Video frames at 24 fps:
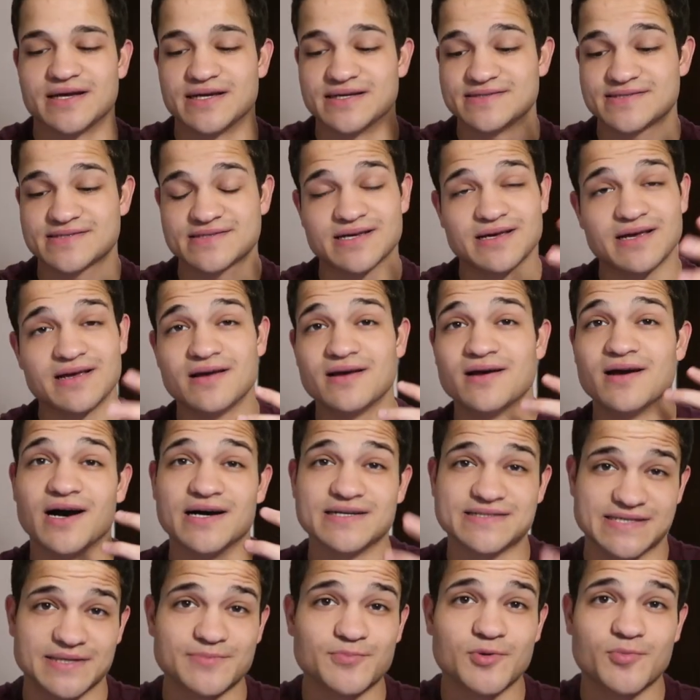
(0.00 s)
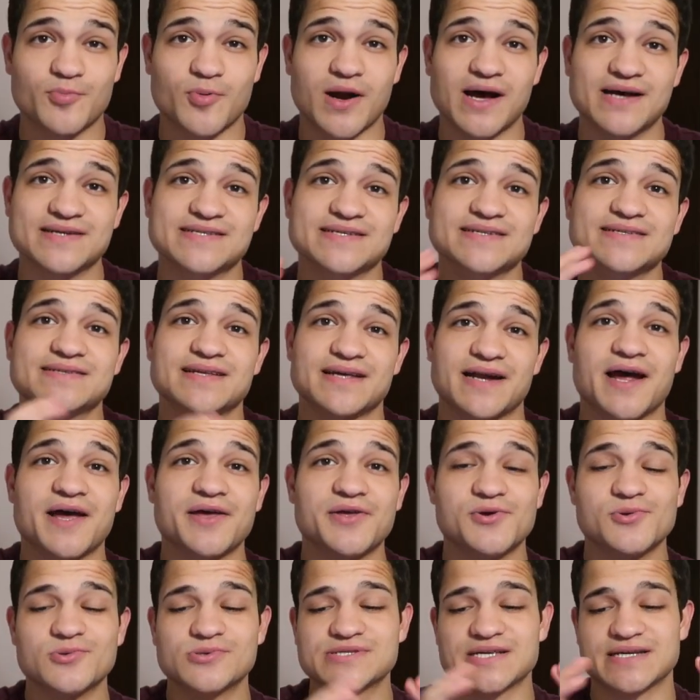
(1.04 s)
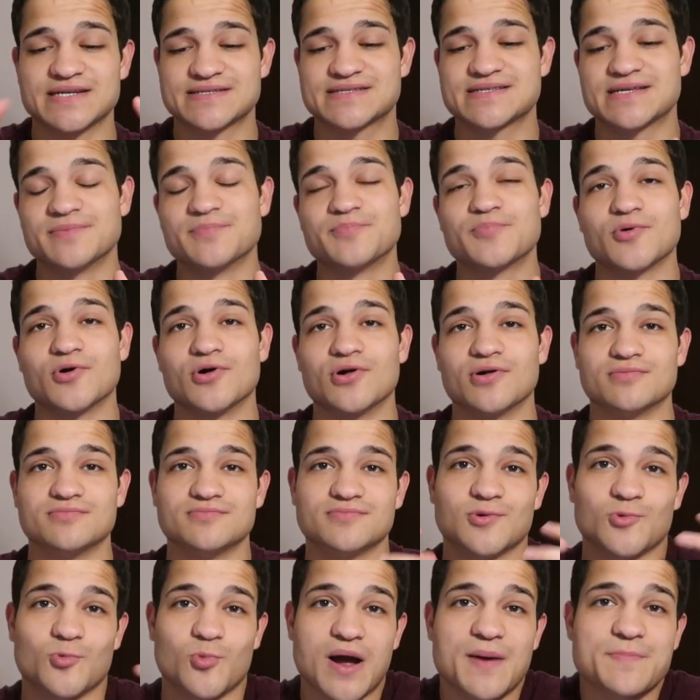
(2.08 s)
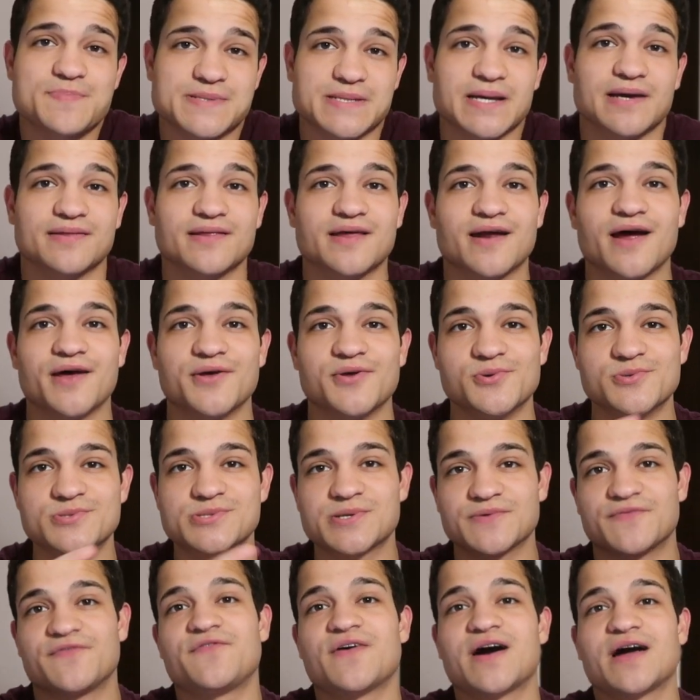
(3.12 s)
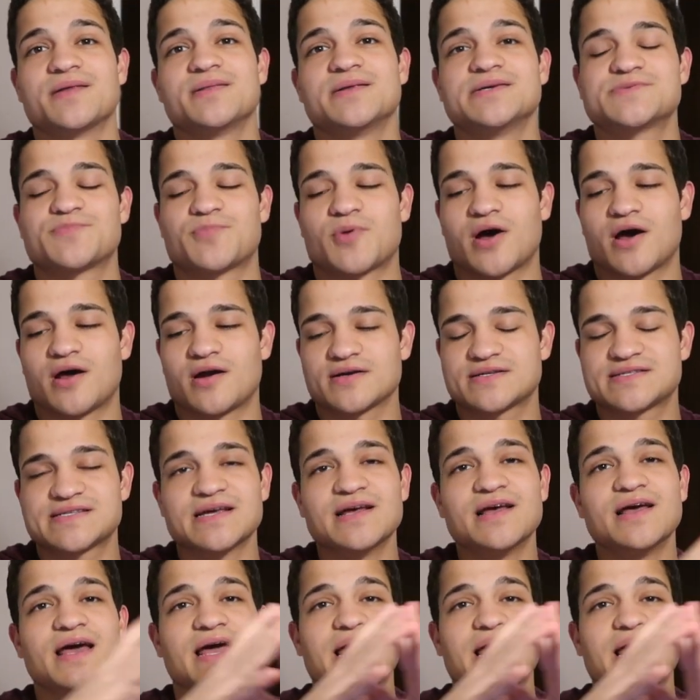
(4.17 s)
It's a simple process that I use and a simple website that I use to find these products